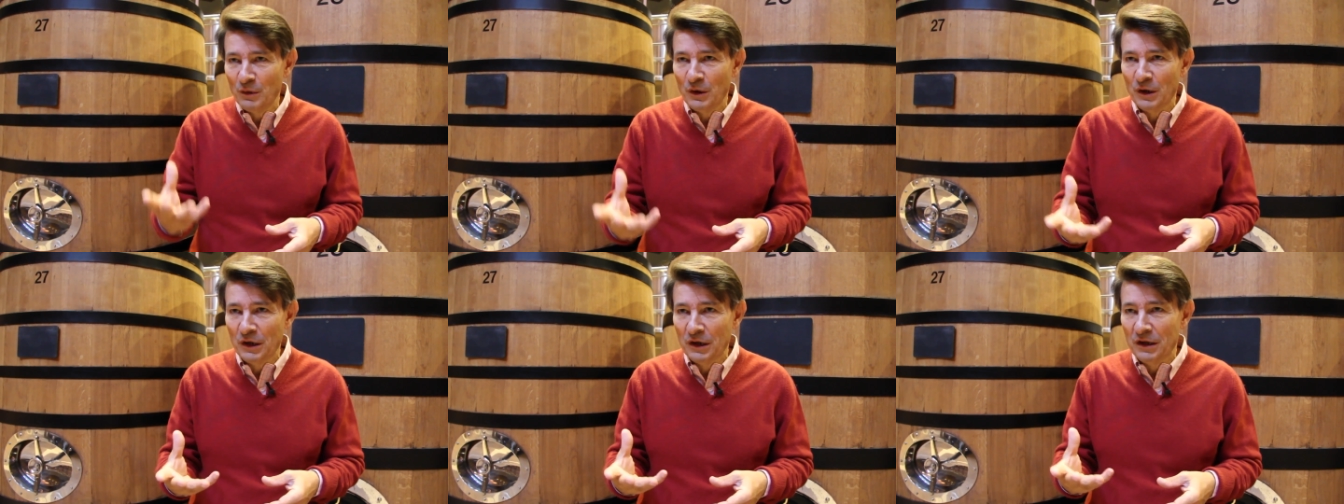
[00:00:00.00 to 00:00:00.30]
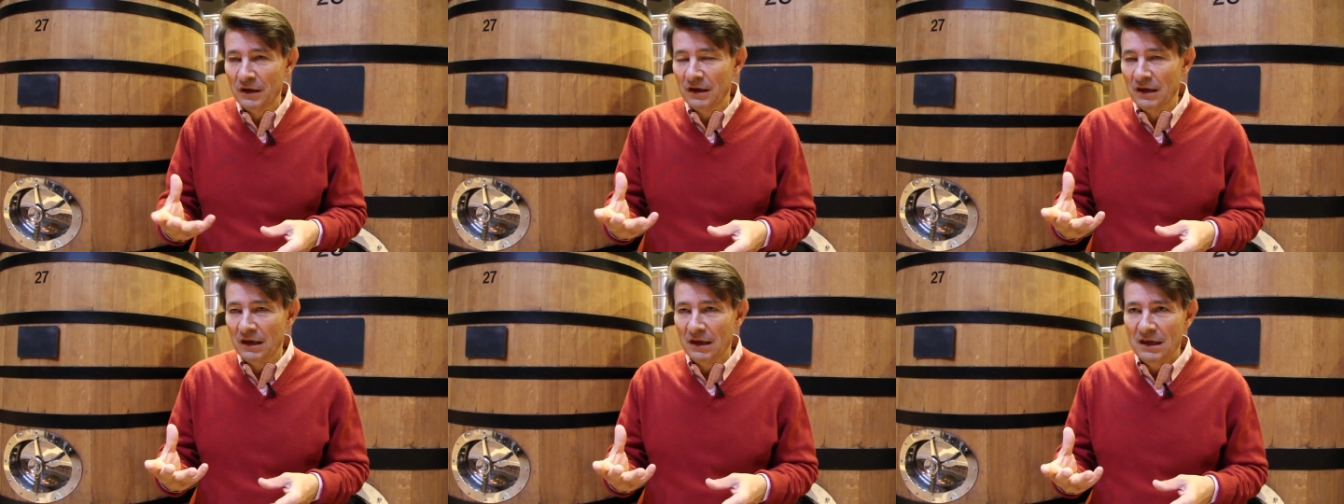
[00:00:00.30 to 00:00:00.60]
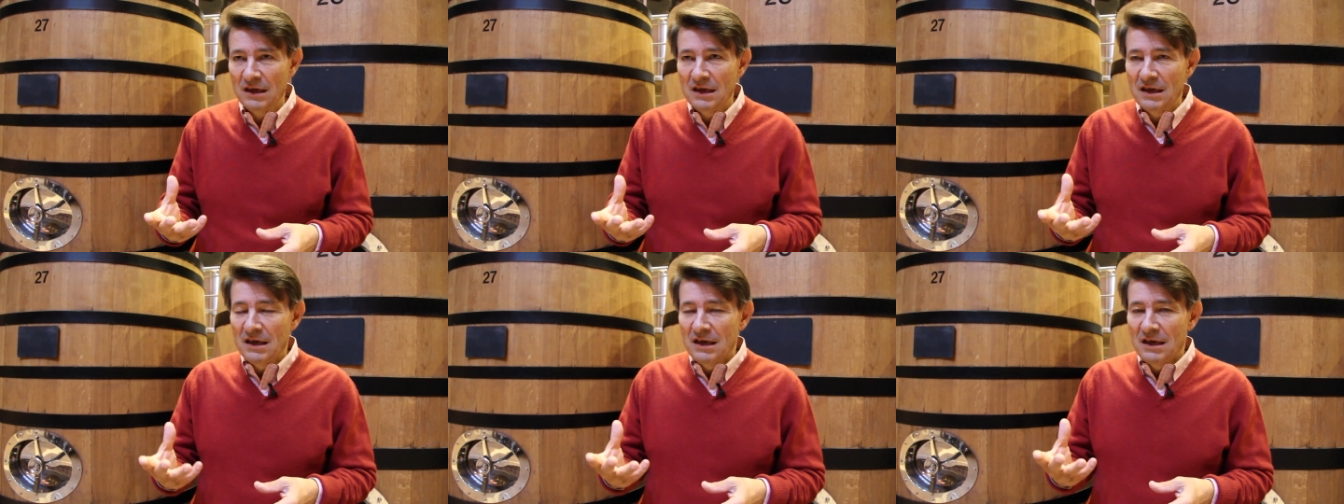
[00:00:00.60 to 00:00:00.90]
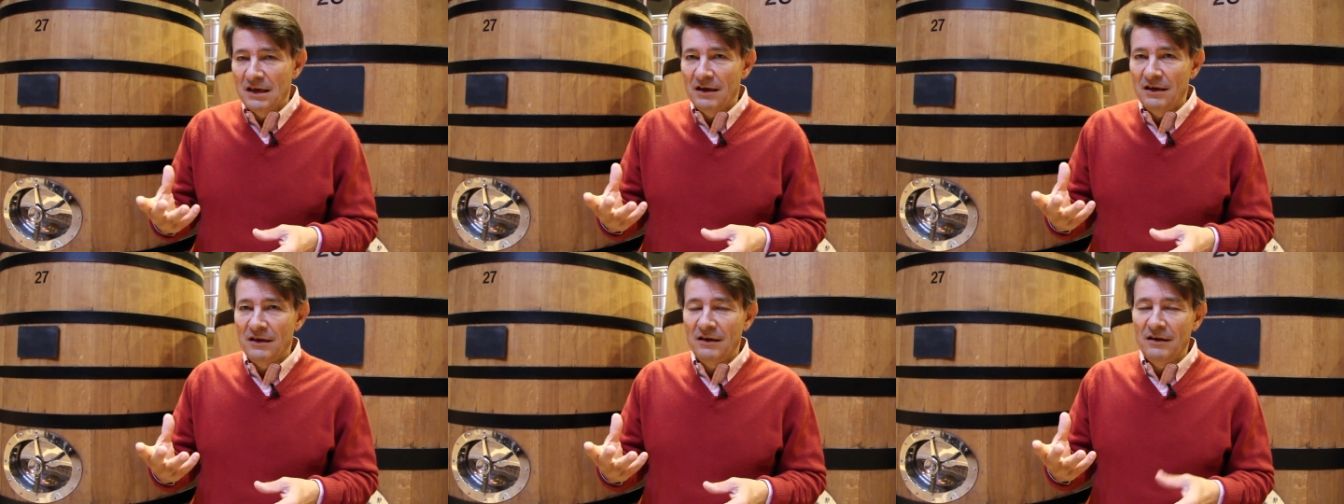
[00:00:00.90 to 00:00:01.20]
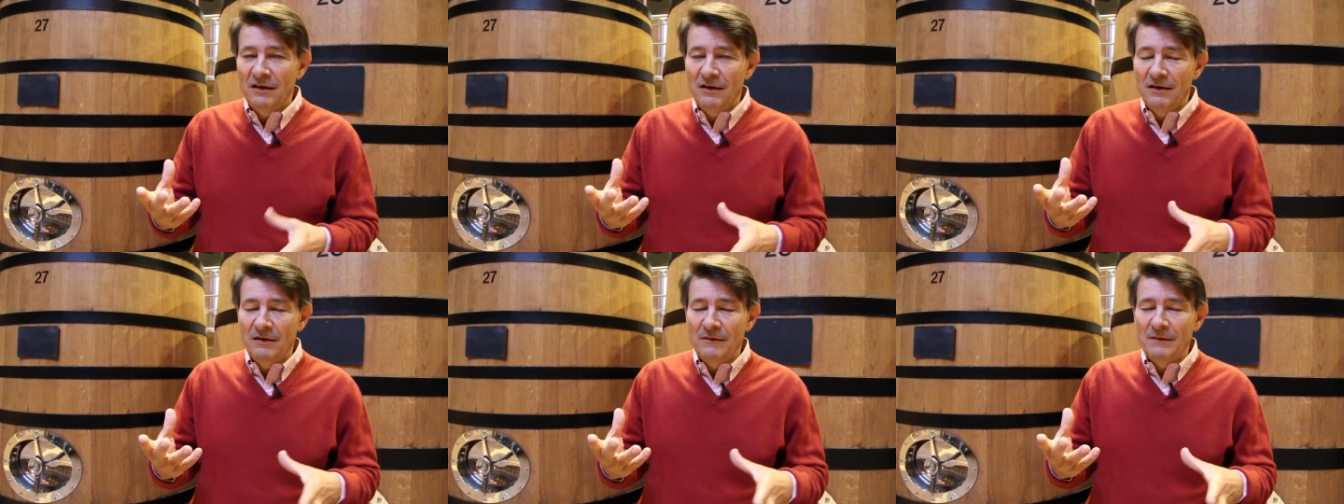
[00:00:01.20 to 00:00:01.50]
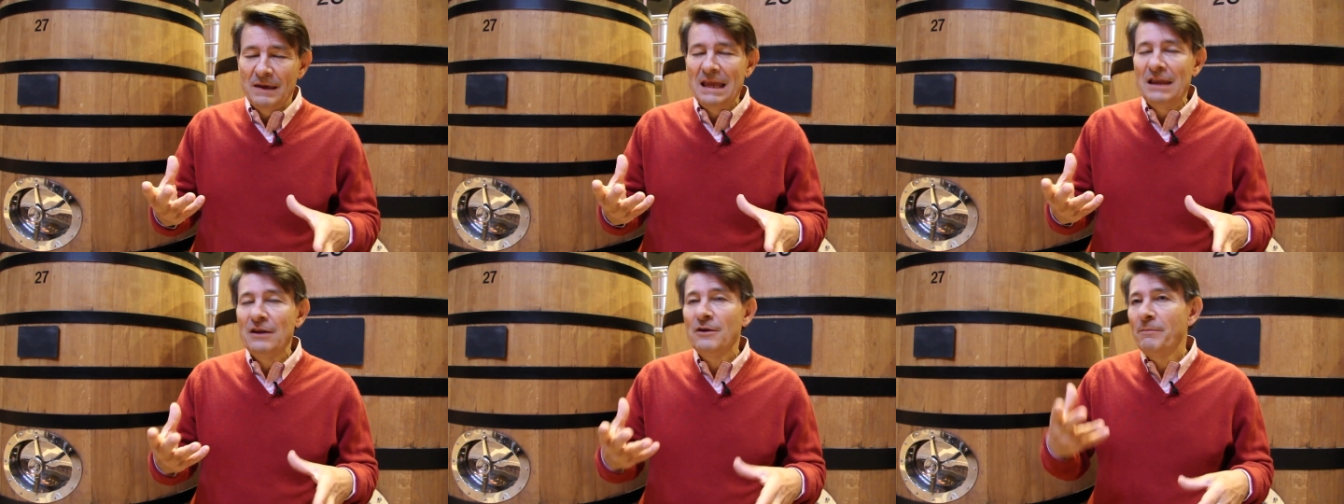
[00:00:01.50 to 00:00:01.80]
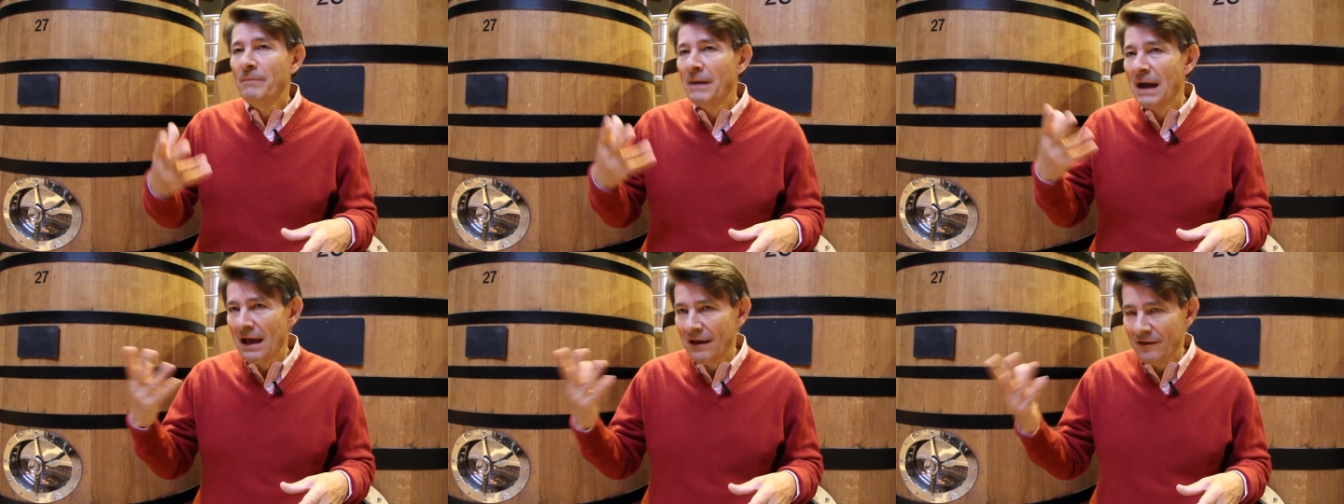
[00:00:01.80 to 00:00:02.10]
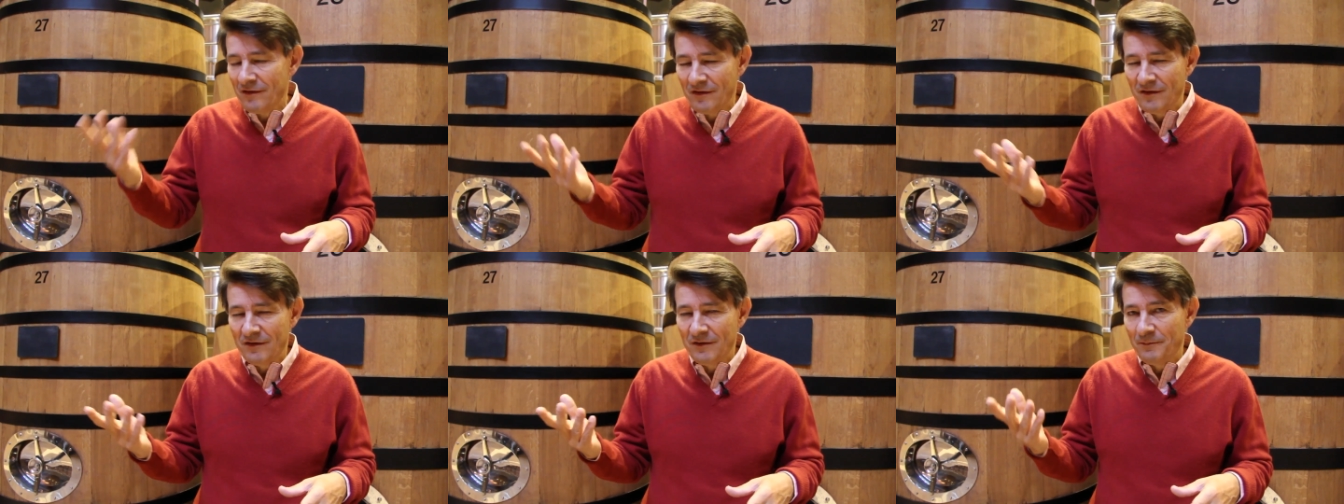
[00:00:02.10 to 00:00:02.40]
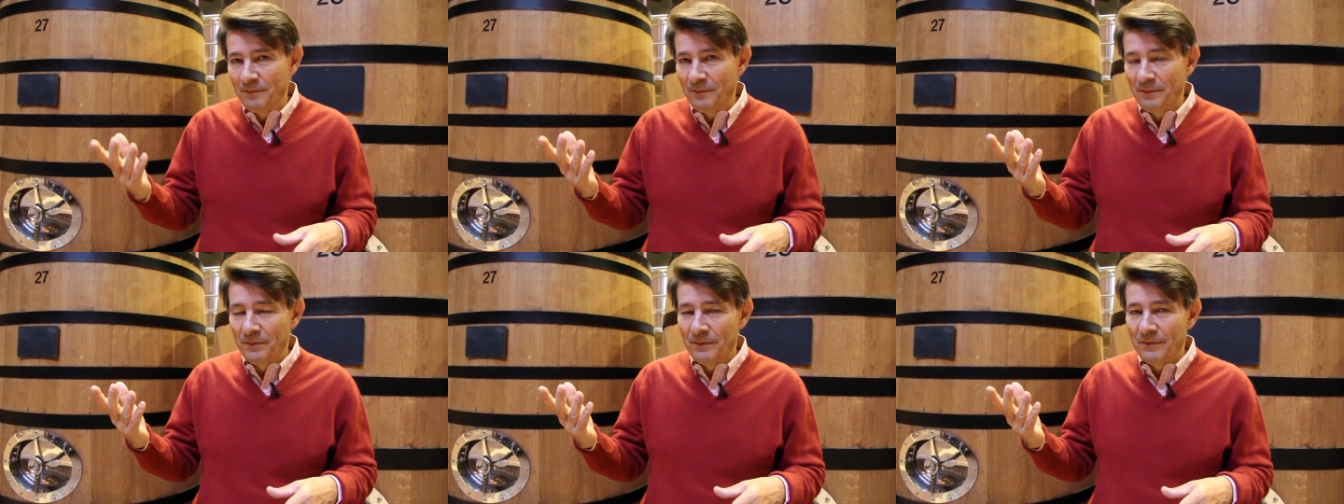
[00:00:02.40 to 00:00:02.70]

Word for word: Burgundy. Uh, in the past,